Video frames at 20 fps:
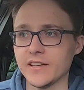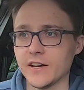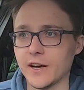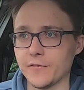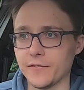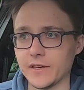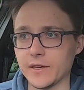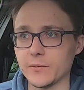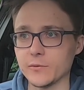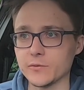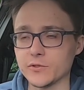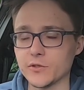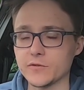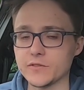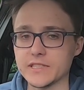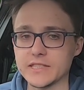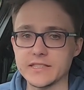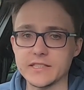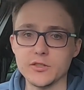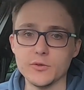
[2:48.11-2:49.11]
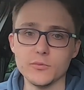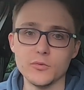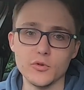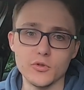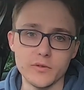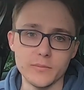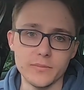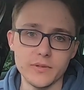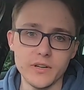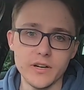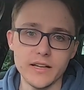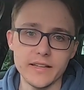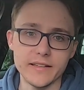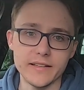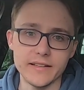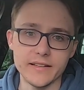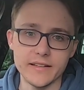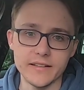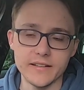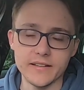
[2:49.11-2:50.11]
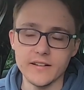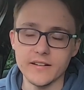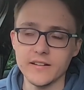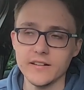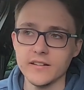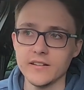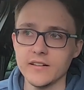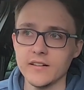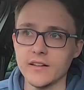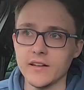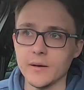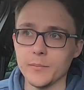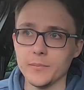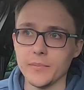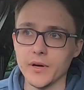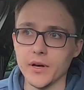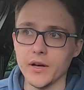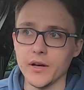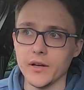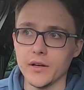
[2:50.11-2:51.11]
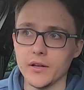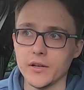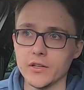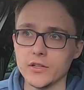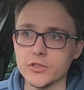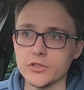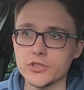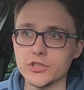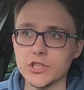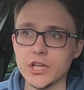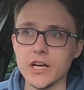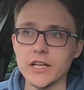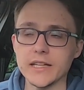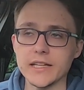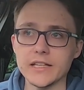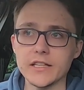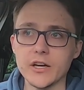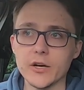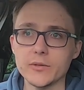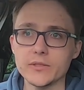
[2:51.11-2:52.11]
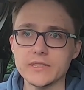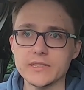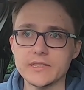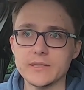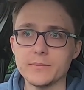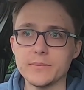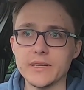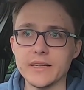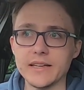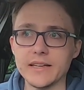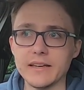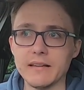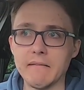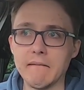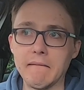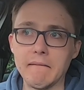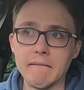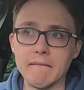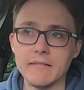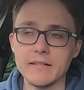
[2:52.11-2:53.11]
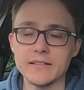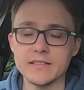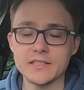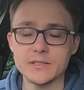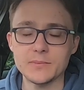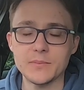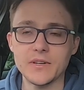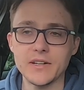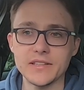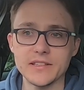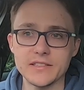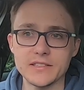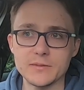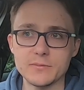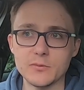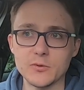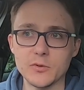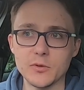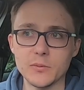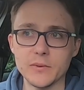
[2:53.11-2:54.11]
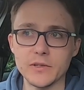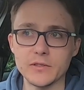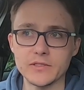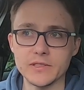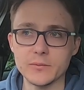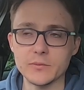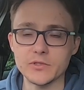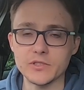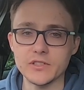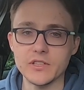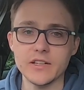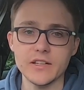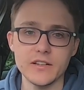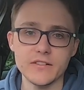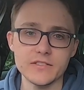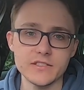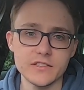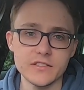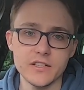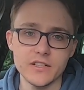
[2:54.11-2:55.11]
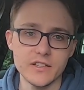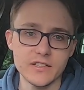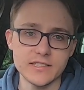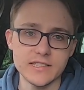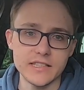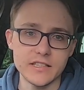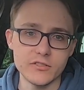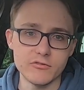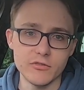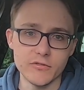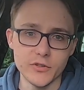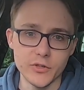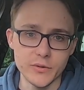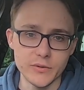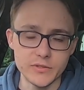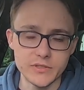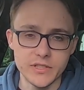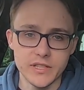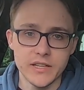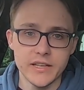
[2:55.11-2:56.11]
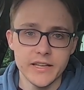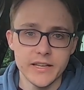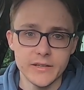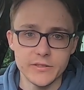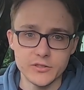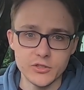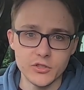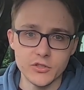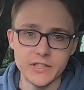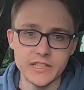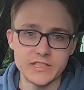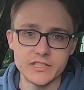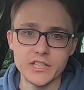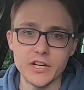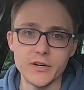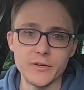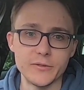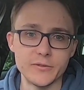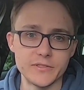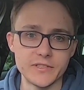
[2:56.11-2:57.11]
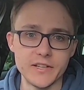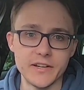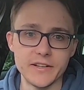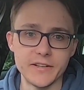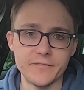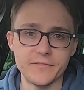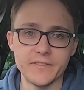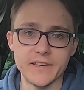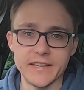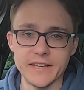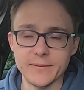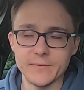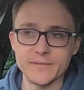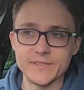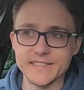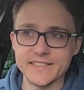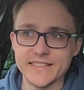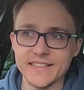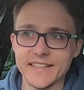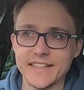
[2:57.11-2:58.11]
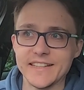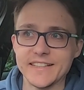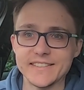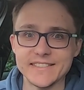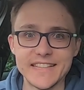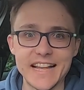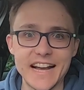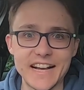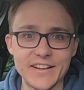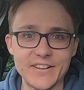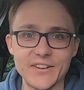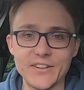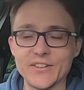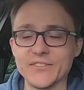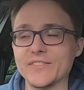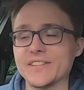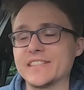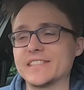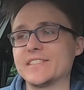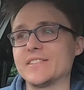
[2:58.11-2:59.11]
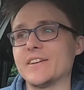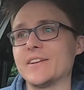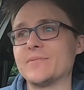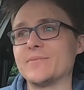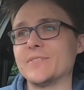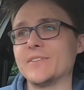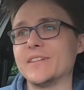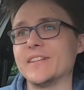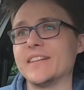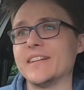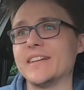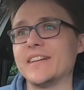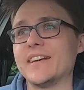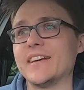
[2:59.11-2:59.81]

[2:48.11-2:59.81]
I think it was obviously still more compliant than that car, but certainly noticeably, despite the smaller wheels, it was like I said in the review, it's on its toes kind of thing. It was that kind of excitement.